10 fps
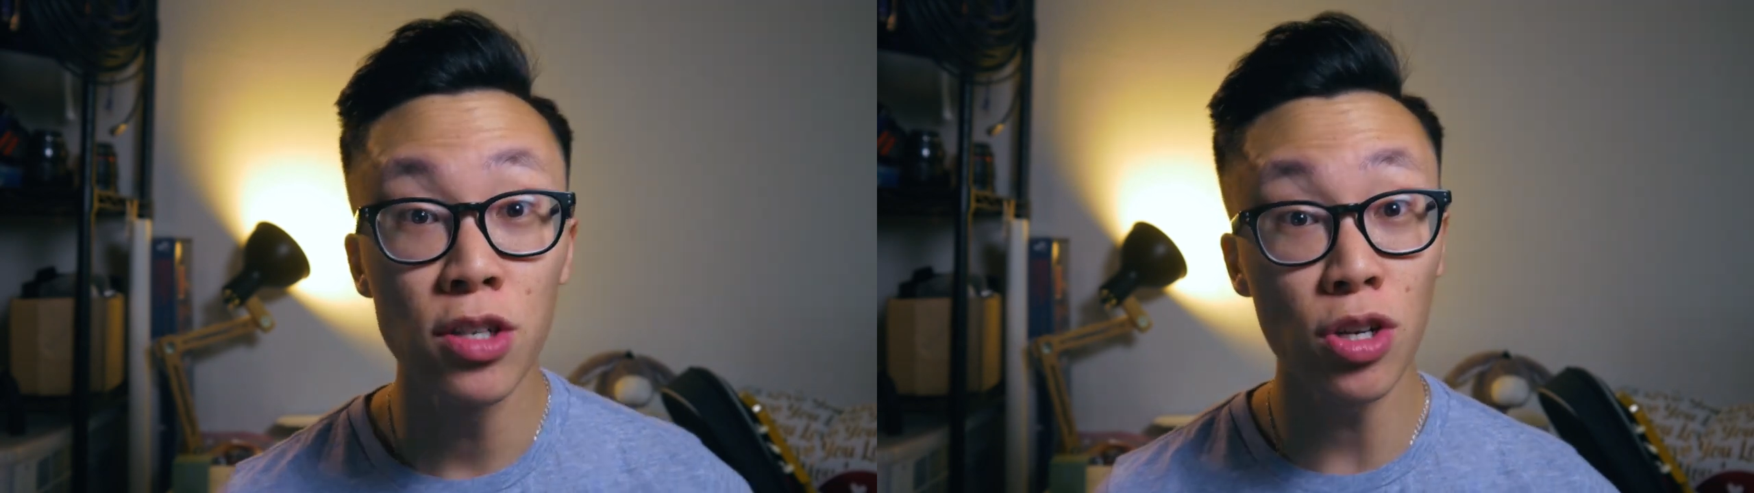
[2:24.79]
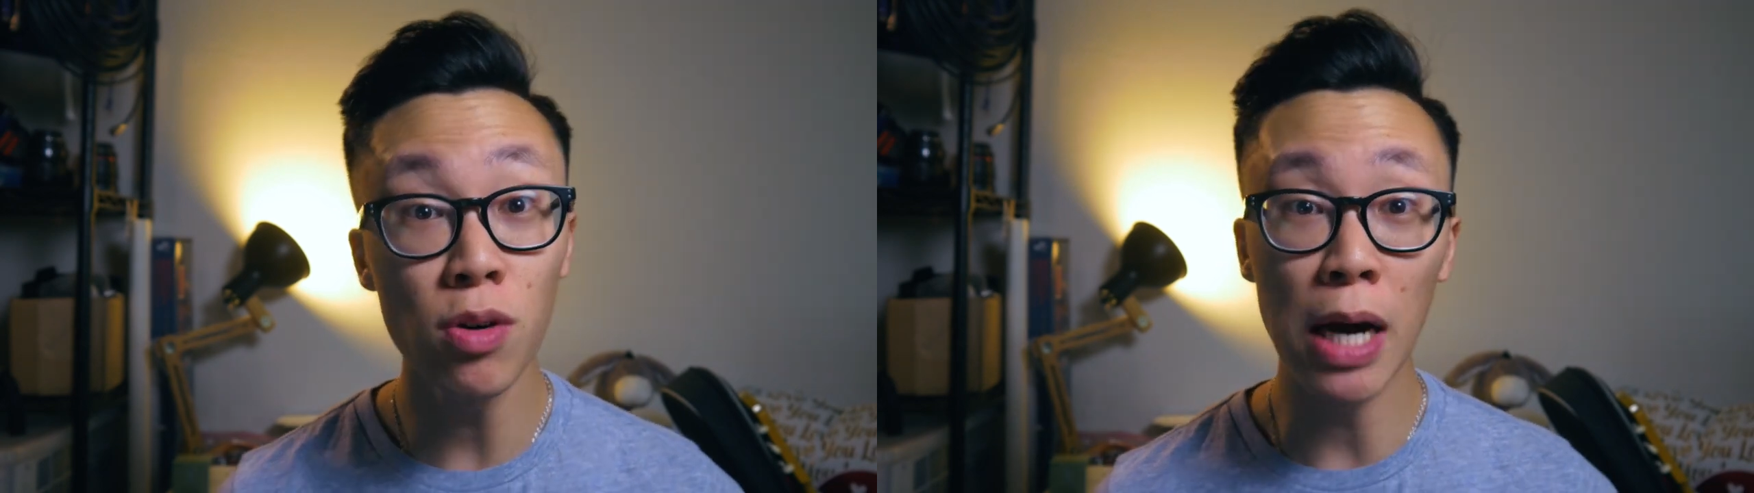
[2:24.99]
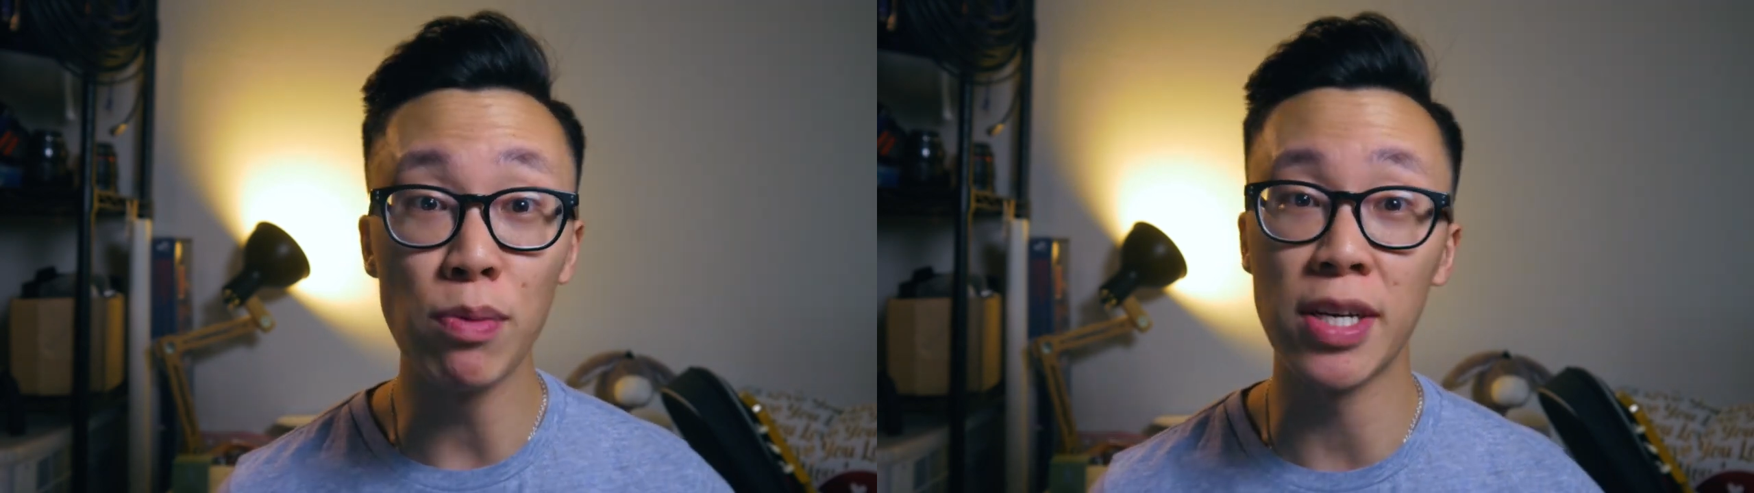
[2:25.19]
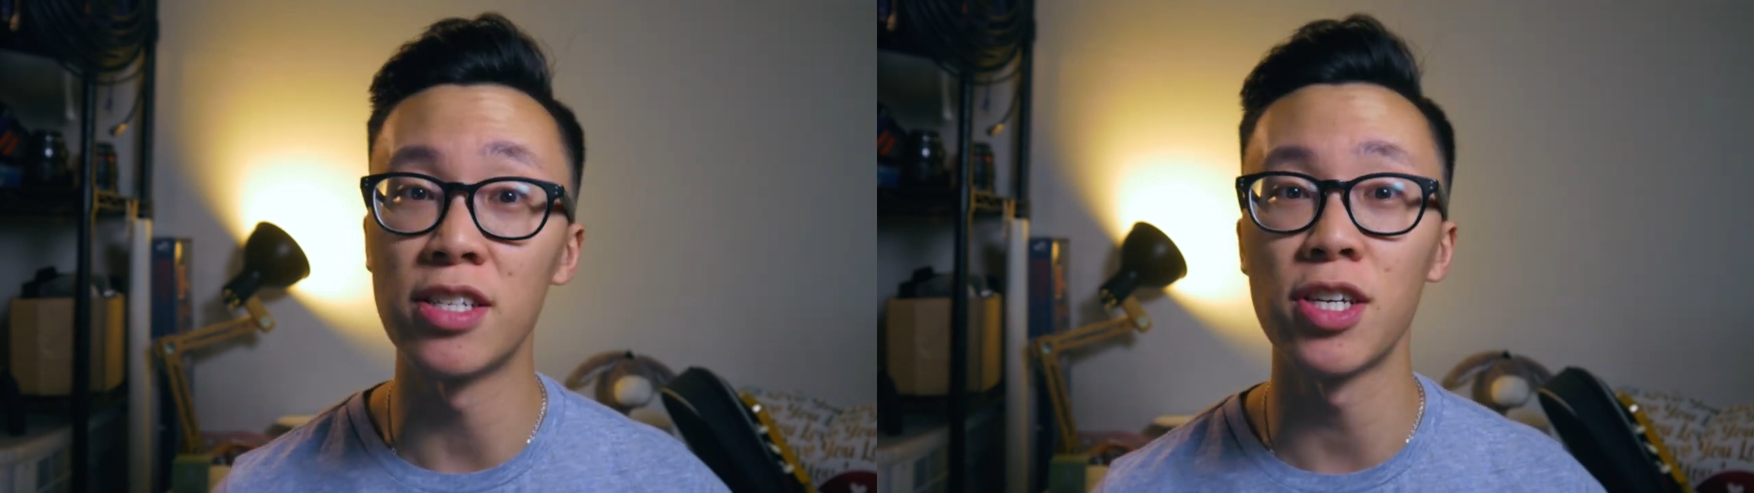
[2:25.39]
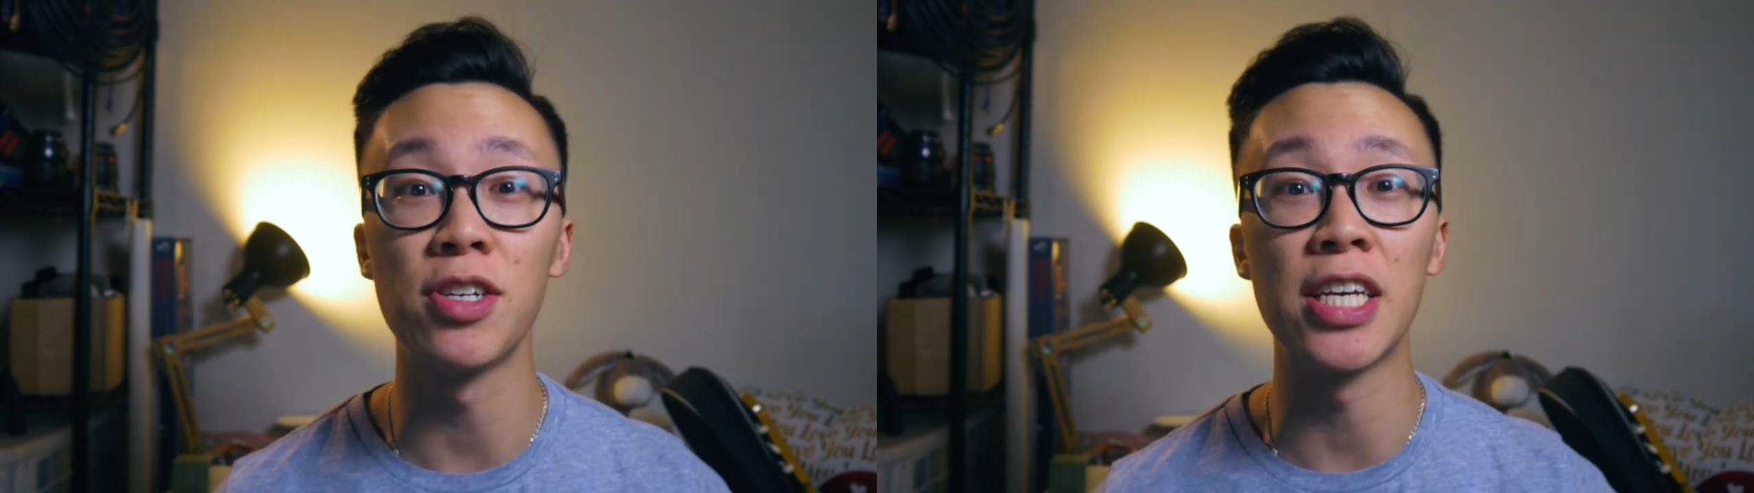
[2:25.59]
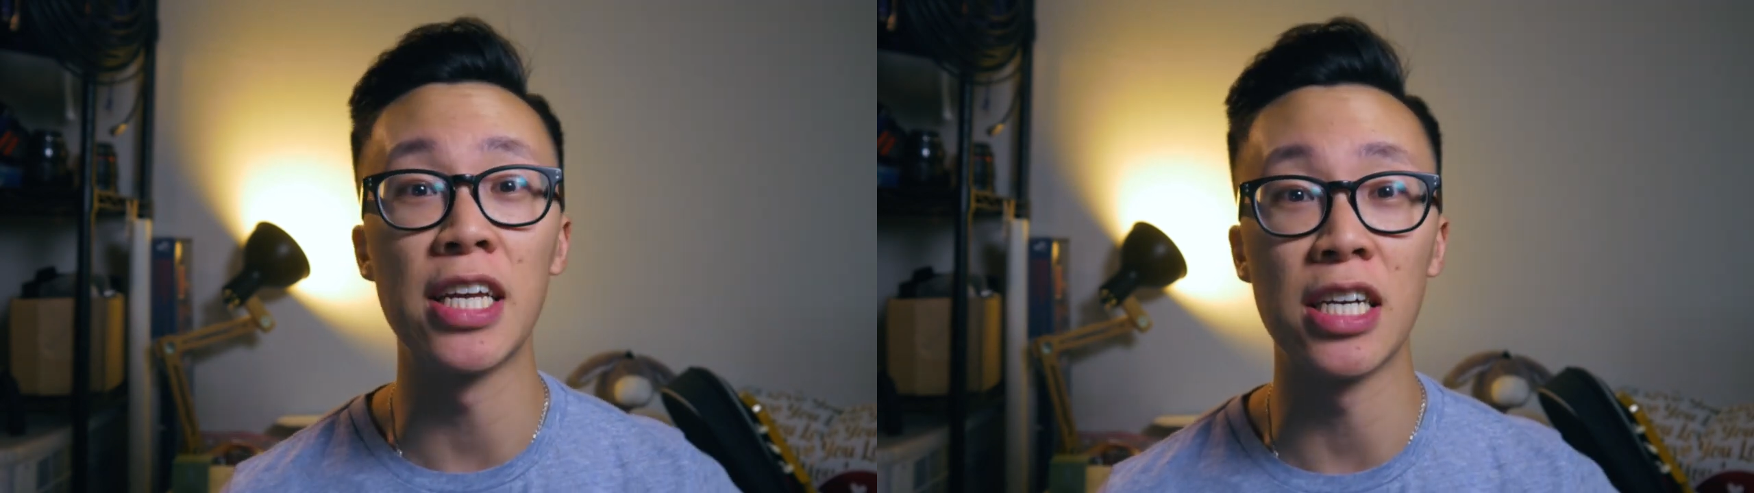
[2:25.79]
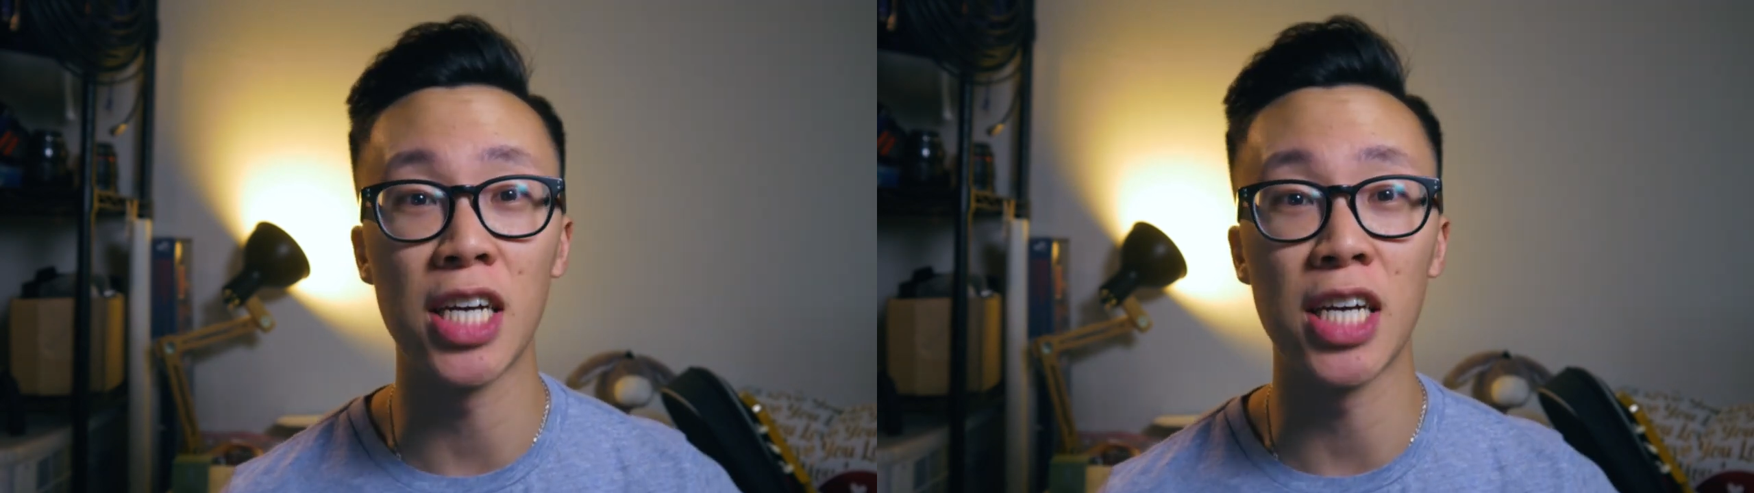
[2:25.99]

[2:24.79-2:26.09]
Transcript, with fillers: So I would consider getting a